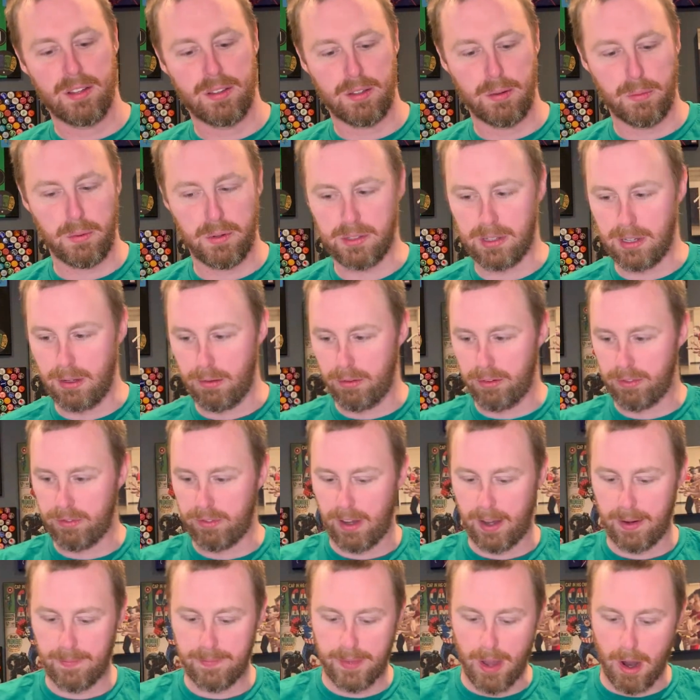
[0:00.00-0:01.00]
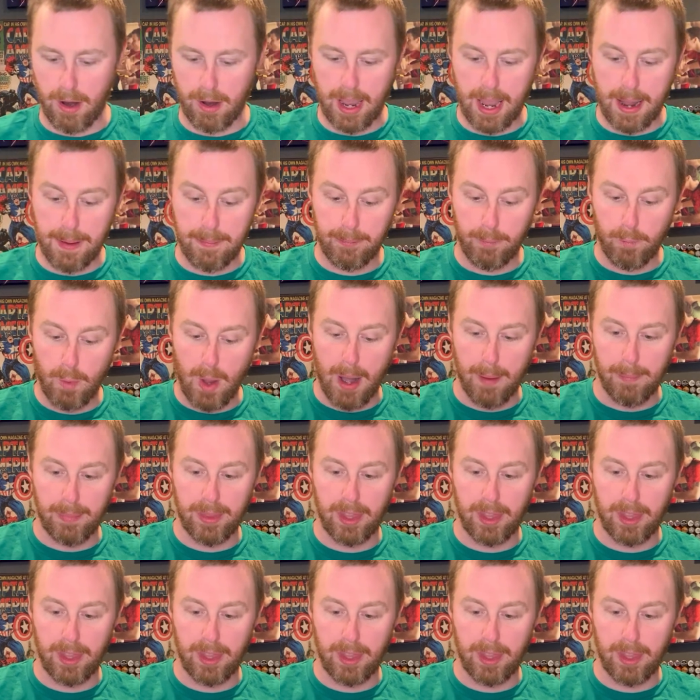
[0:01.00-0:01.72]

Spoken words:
The whiskey was fine. Okay, well,